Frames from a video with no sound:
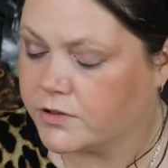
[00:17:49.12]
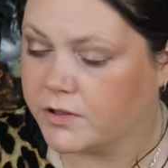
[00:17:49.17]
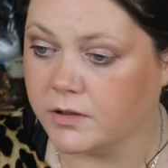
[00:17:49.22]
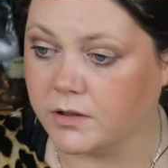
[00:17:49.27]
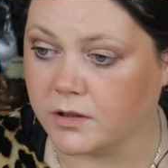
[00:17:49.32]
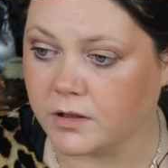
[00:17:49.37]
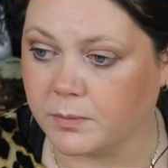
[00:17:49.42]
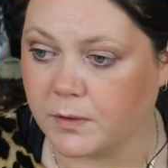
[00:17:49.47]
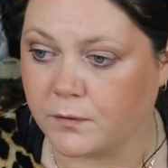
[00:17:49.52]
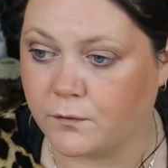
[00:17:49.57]
So
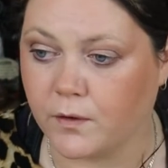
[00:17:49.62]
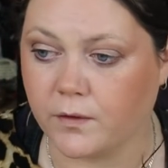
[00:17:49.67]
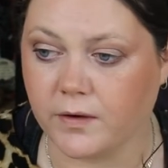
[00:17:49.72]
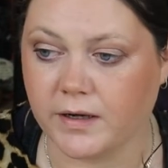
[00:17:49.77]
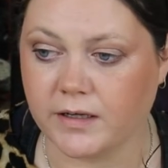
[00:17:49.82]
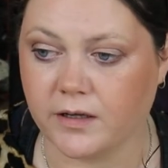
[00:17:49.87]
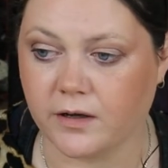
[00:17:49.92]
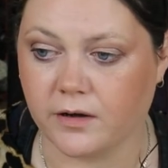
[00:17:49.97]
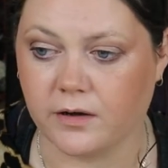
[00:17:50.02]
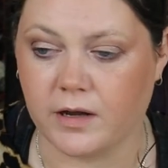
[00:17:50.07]
look, before
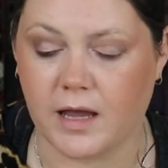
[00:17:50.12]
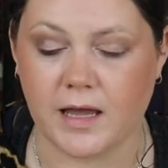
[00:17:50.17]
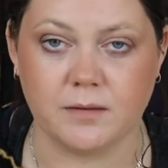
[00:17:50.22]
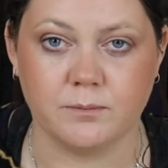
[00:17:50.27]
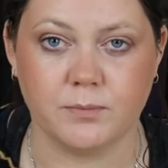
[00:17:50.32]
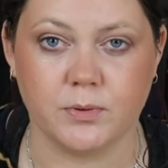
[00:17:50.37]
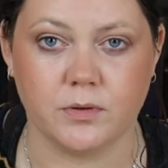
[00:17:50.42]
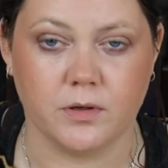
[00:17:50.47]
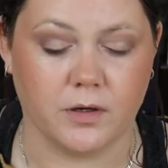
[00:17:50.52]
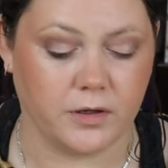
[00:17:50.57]
I go
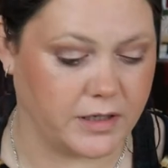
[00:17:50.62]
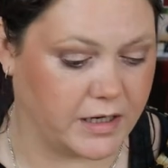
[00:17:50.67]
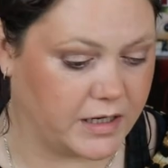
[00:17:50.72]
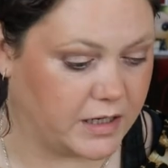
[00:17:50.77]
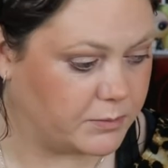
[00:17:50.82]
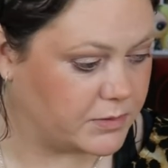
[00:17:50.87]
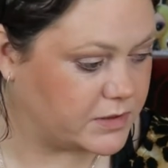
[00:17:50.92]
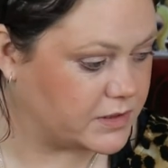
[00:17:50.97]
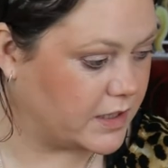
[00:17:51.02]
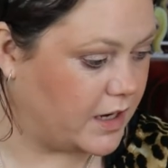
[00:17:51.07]
and put on
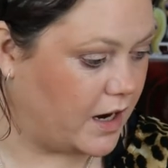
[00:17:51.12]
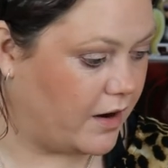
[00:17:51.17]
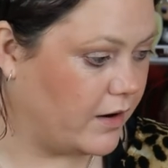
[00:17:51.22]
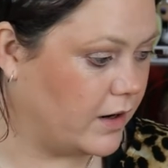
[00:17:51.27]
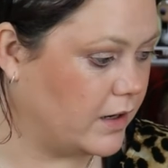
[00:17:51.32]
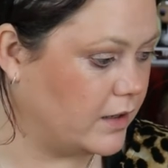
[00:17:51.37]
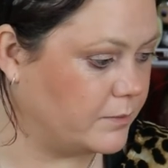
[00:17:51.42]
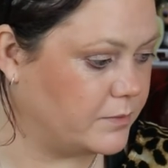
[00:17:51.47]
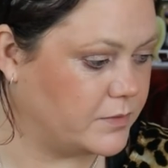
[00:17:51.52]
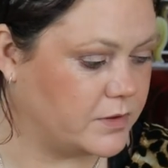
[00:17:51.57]
any
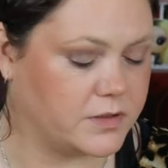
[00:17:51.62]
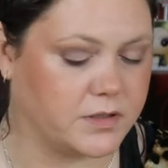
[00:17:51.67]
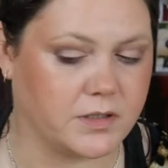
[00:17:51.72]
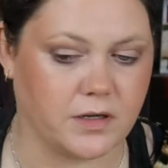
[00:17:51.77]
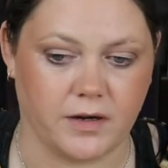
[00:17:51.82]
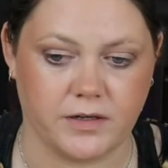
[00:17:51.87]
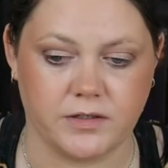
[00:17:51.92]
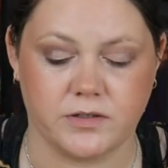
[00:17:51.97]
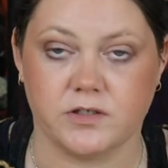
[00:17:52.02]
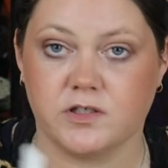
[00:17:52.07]
mascara, I'm just
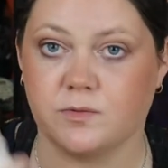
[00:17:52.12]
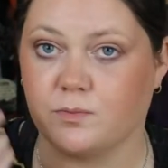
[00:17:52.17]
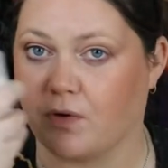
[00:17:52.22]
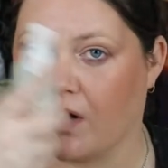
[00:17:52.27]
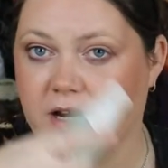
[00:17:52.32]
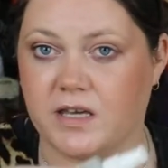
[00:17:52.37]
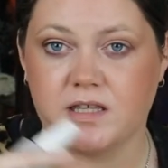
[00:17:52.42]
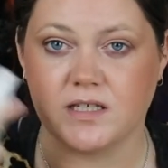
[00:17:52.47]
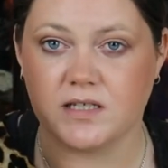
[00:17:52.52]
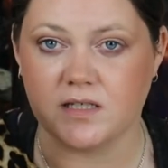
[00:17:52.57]
going to
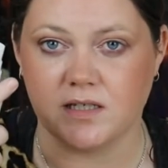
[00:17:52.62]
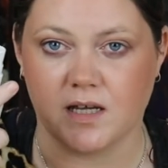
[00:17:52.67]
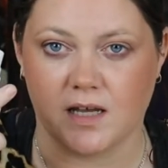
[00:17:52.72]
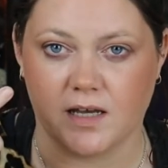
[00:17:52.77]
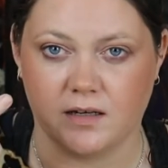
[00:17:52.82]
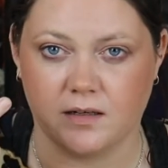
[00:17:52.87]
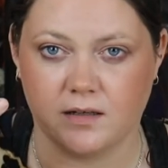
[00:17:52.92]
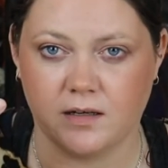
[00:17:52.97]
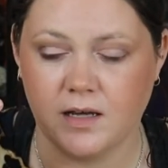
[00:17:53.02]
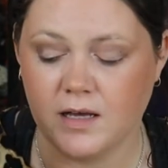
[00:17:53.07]
spray this
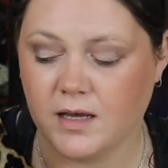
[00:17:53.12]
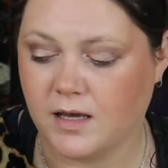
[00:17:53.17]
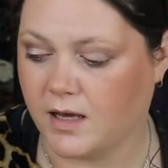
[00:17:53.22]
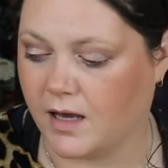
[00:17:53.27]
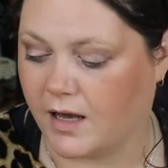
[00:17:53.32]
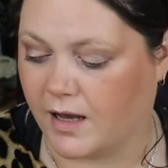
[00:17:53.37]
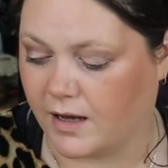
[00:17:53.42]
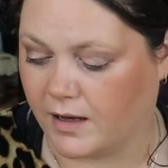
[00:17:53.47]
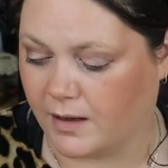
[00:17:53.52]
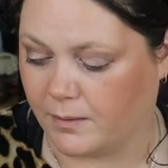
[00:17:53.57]
down
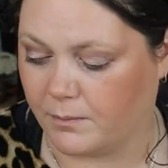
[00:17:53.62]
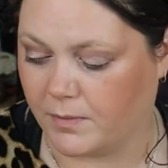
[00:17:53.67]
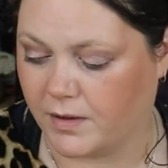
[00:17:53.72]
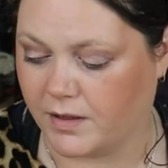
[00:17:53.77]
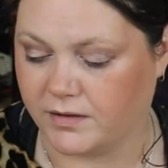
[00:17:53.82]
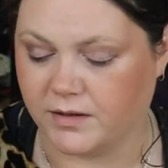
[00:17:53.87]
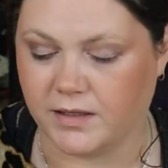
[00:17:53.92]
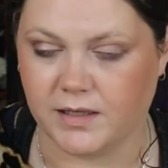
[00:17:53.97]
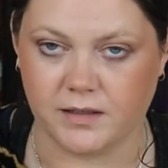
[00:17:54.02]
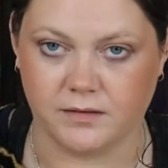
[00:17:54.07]

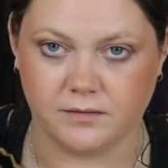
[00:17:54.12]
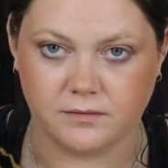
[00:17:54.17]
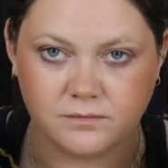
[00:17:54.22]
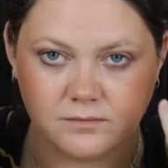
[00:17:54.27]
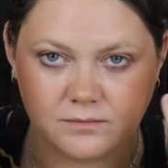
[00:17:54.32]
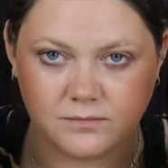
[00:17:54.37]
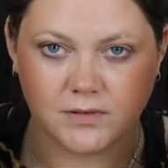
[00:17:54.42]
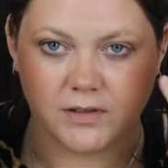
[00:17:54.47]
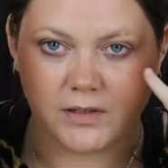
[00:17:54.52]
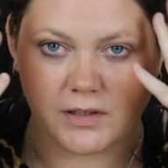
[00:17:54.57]
and
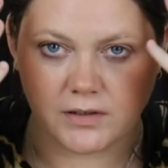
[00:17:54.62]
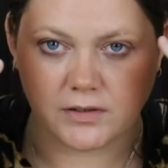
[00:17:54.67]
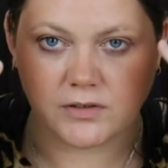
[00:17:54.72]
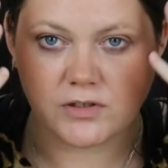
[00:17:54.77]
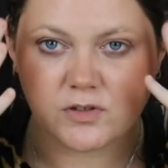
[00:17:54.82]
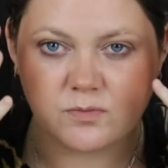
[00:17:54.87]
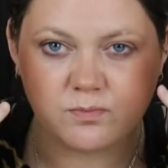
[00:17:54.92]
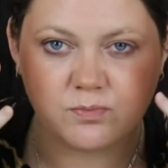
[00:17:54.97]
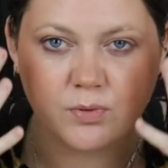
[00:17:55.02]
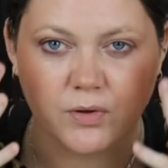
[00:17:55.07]
then, you know,
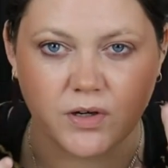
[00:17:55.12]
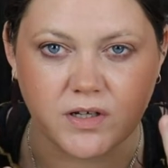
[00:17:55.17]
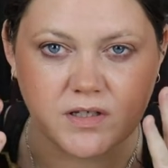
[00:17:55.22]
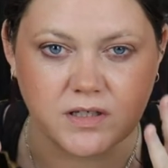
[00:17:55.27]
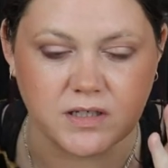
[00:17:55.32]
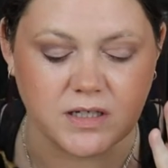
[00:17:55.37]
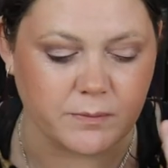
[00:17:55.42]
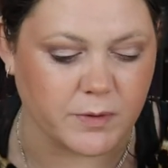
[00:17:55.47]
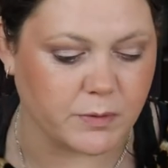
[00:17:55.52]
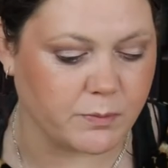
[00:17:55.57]
just
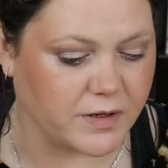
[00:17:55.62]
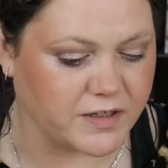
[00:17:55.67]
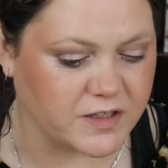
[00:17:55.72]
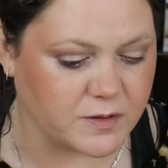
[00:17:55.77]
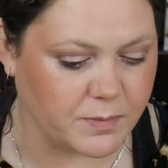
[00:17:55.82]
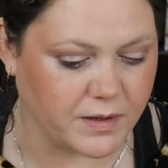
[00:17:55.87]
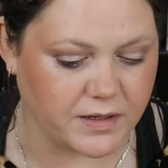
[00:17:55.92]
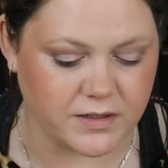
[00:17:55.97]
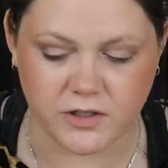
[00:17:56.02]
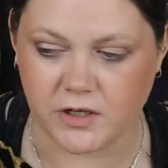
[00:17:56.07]
press it in with my
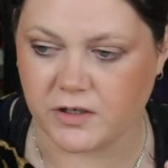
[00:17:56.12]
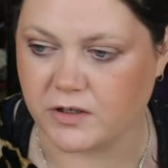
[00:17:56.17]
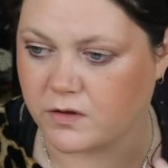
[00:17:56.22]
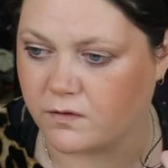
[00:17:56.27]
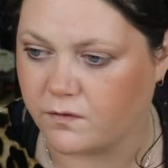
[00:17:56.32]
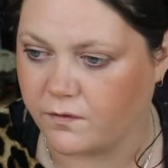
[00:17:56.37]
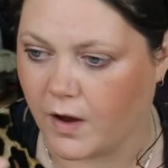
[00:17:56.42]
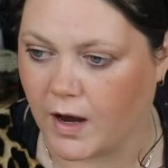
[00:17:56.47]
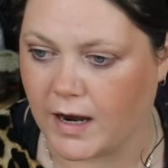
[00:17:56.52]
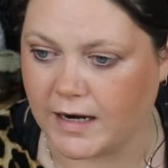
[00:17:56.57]
sponge. I
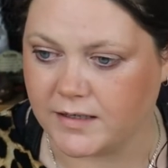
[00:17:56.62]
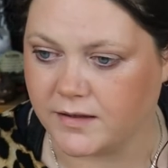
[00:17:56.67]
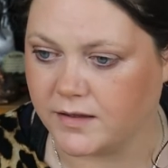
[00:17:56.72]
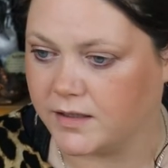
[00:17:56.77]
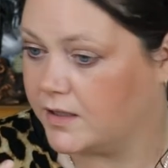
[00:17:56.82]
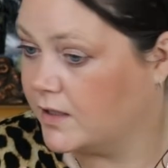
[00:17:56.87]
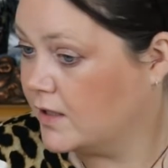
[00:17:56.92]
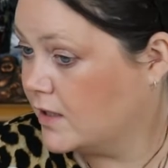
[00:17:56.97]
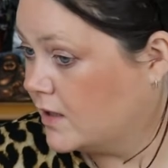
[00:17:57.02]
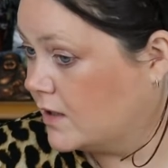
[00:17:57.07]
just find
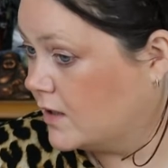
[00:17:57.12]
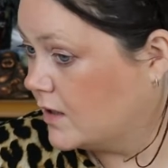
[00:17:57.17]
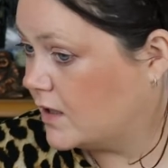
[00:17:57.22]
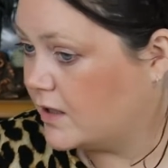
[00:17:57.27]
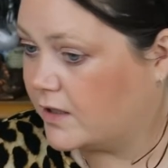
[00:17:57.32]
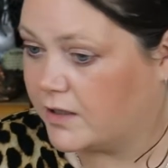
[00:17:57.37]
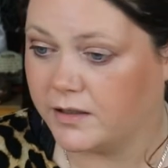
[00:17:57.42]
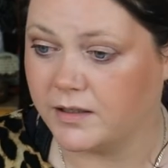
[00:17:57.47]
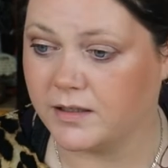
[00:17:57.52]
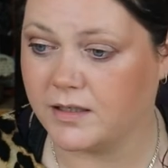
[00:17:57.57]
that
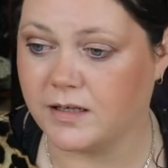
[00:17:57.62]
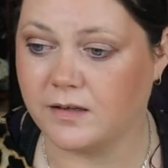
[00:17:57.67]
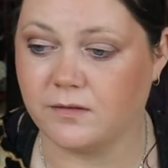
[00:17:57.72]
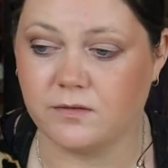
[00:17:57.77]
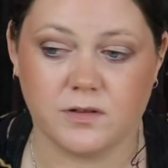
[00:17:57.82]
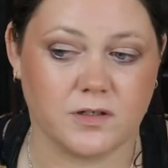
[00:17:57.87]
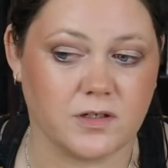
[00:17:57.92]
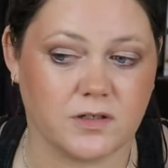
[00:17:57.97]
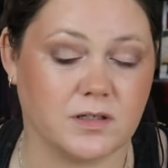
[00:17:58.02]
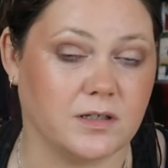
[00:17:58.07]
it
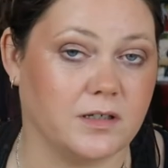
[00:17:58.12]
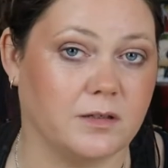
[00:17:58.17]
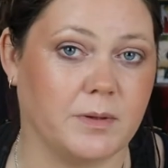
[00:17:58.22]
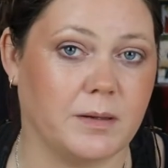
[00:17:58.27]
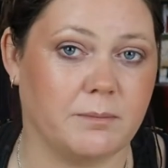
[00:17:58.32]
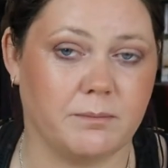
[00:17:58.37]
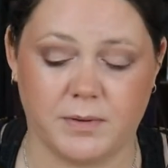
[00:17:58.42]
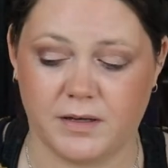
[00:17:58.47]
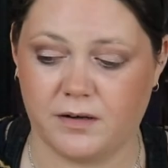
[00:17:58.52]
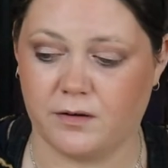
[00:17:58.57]
gives just a little
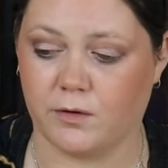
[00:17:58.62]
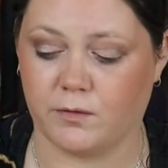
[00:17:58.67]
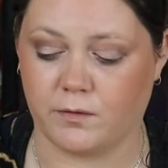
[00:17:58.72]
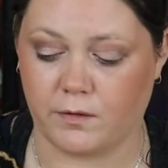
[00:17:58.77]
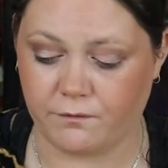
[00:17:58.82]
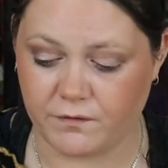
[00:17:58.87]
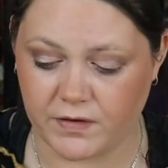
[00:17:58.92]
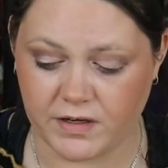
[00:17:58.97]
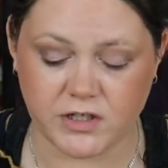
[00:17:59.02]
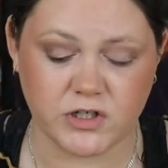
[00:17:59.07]
bit better of
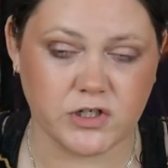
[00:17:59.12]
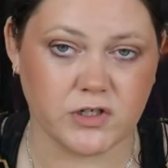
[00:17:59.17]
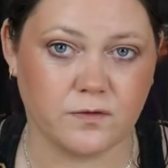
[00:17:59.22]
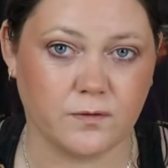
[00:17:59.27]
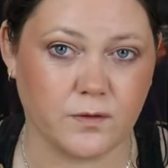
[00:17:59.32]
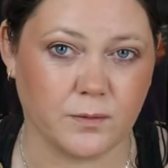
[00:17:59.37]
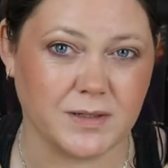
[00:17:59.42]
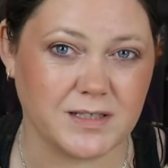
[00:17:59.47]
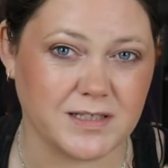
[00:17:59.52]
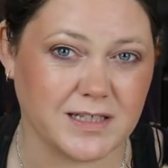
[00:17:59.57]
a finish
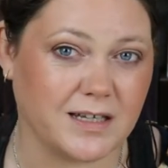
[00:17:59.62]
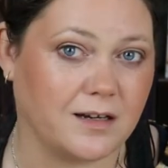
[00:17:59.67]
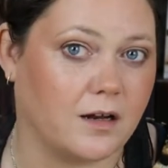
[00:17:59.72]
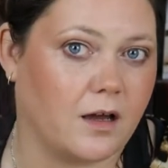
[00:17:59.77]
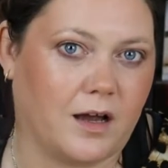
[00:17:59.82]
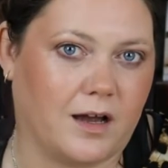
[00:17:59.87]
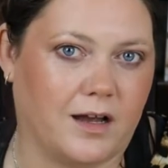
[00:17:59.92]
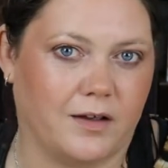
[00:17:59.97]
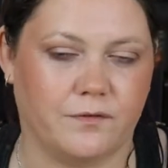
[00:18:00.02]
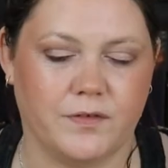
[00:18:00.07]
for my
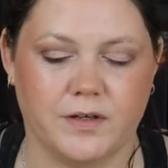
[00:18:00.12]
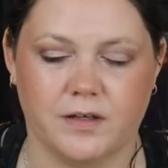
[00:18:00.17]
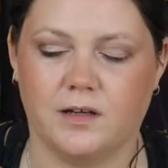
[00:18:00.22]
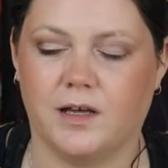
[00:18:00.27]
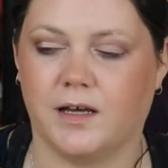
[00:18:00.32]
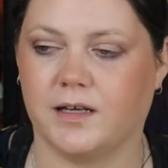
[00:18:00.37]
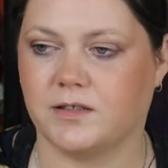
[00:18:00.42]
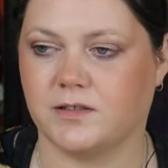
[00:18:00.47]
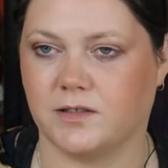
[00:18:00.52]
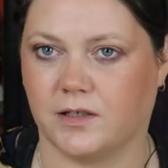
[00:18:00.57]
skin, I feel like.